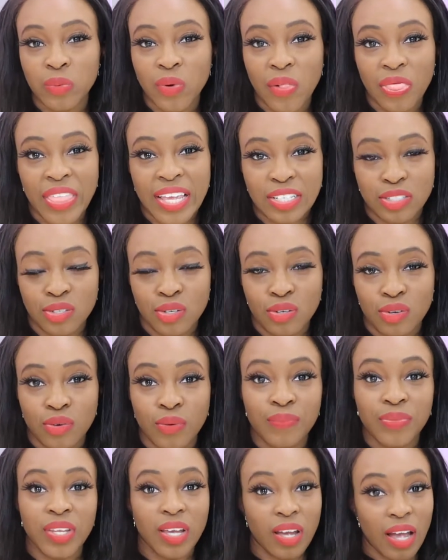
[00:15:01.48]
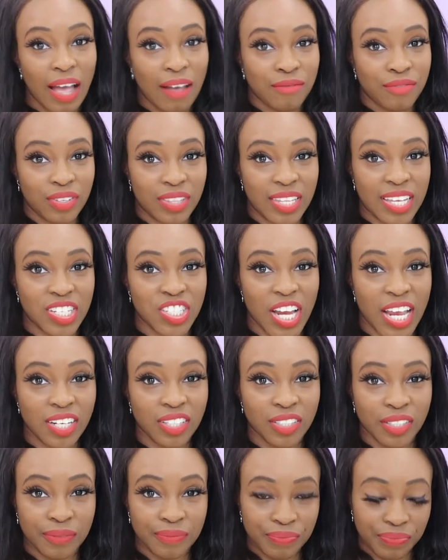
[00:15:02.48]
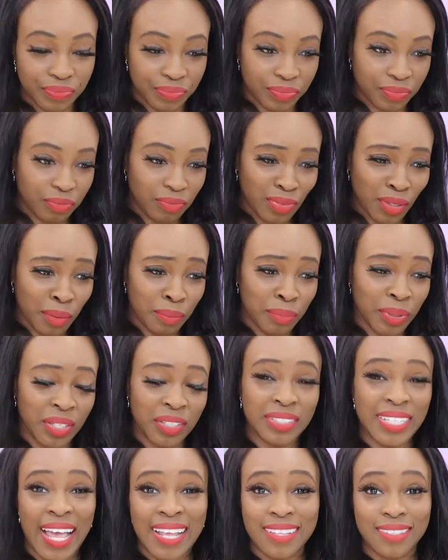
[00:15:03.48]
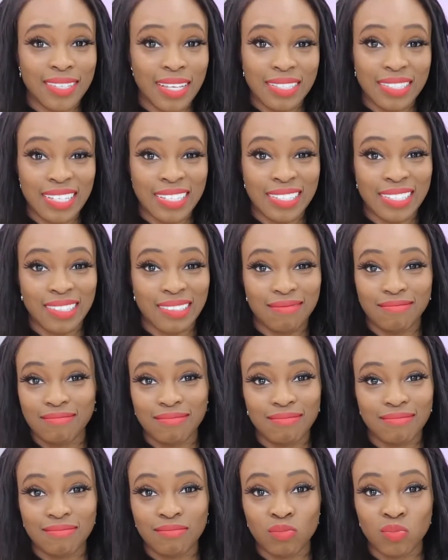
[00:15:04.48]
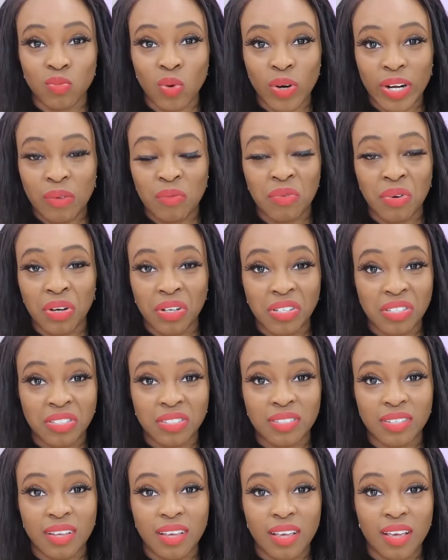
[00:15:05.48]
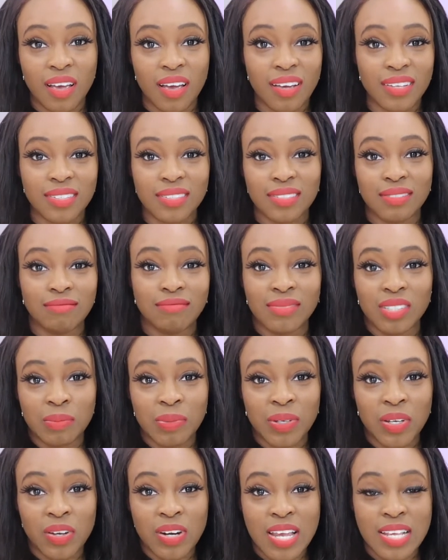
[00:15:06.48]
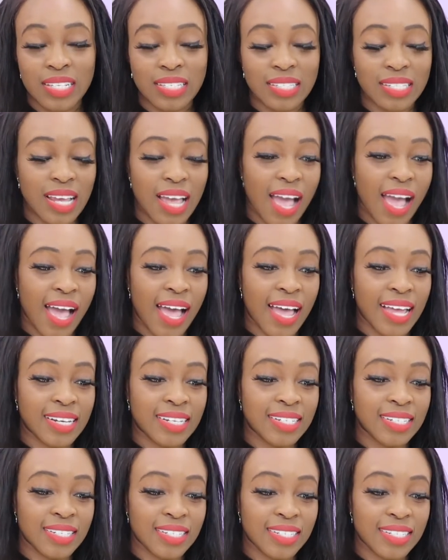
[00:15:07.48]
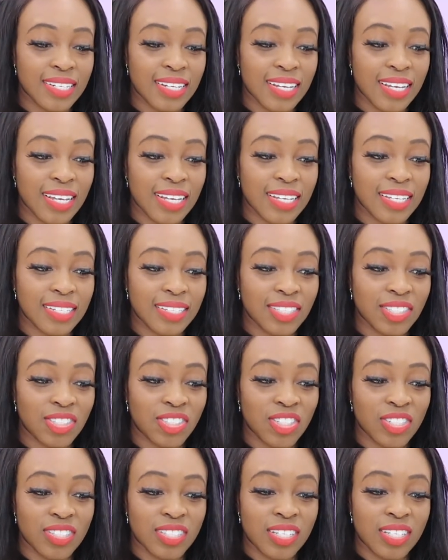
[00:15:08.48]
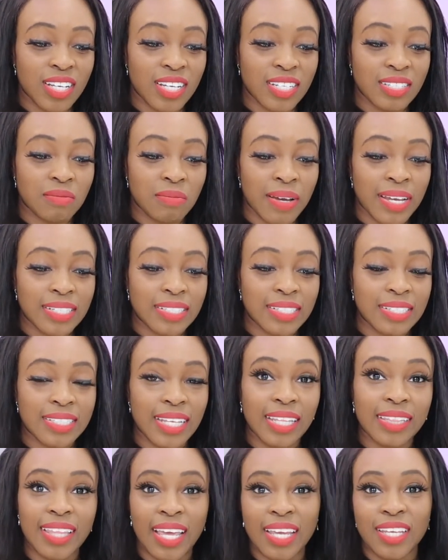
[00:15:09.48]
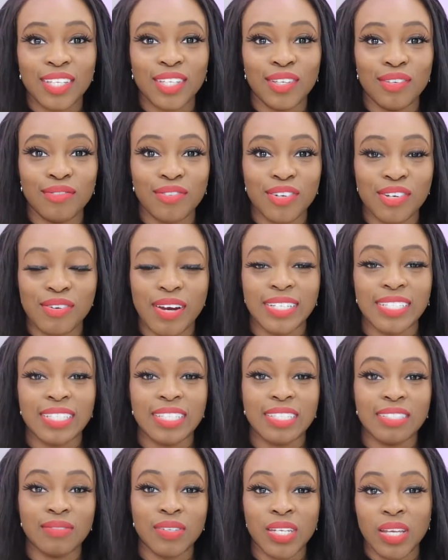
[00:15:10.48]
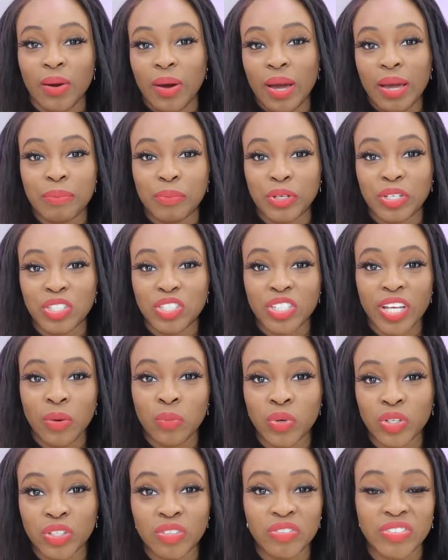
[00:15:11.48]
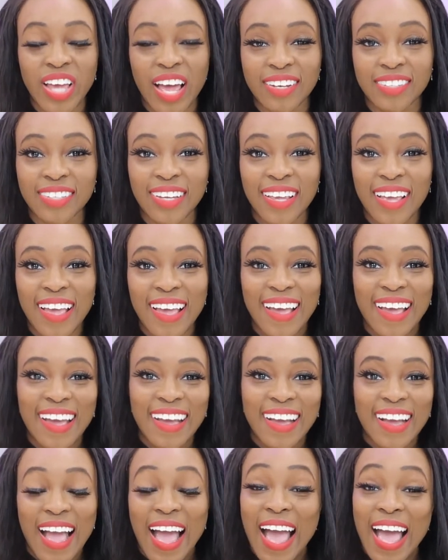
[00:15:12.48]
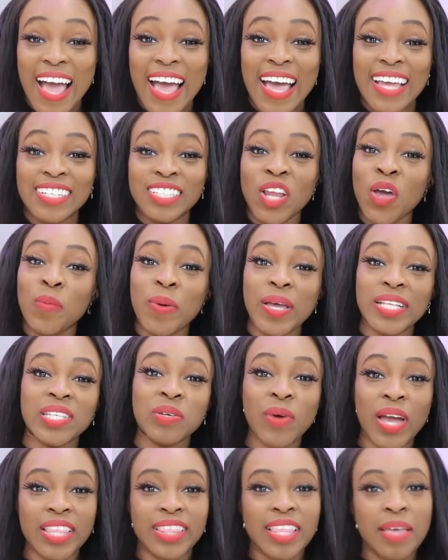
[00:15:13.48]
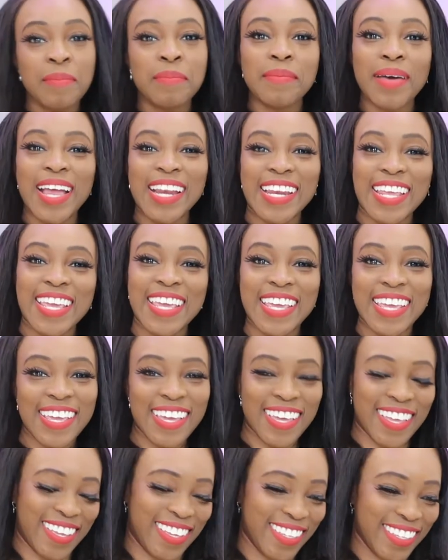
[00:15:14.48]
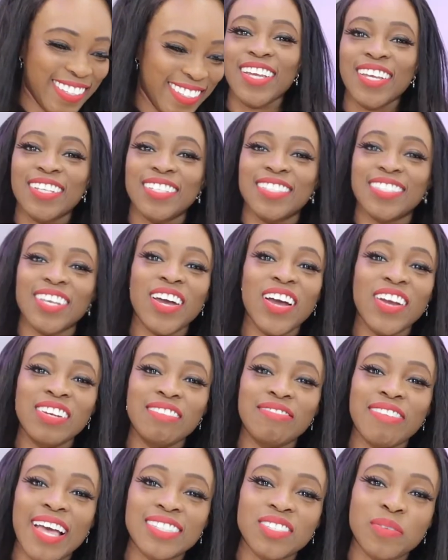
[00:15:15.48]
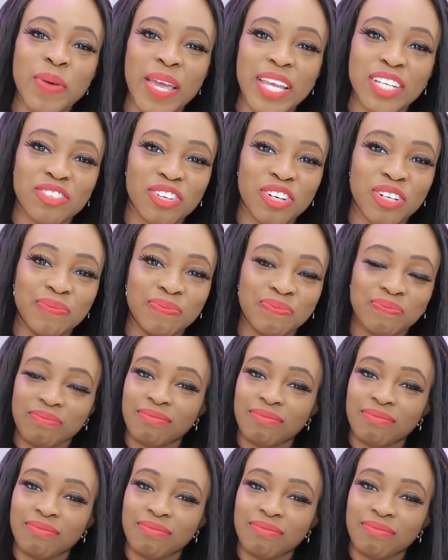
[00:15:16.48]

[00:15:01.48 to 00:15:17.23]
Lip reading: what they do and for their channel, because AdSense isn't what it was, to be honest, and it's just a nice way to say thank you for creating this video. I appreciate what you've done. And no better way than money. So OnlyFans or Patreon.